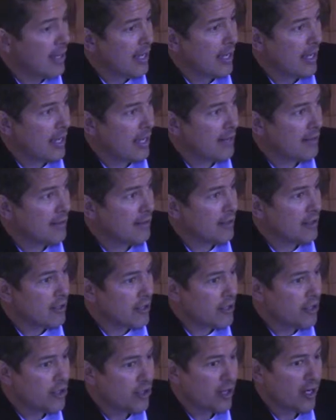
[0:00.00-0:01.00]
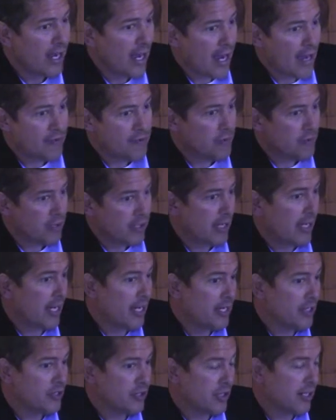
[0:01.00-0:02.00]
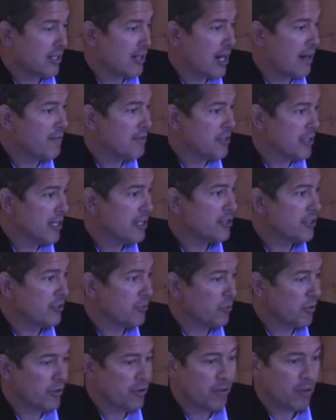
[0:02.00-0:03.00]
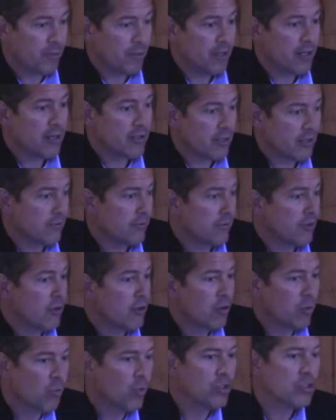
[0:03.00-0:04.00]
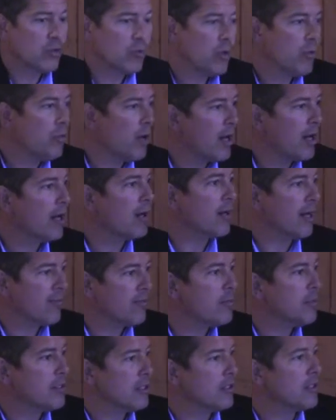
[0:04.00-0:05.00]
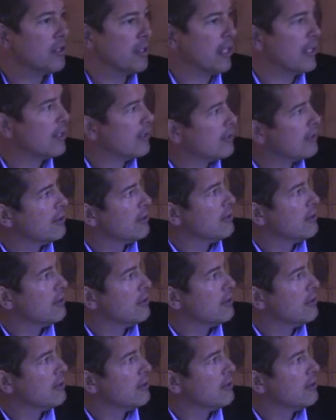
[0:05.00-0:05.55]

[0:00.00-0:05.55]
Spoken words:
And you're going to have to engage in a conversation with your peers of what do we want our government to look like?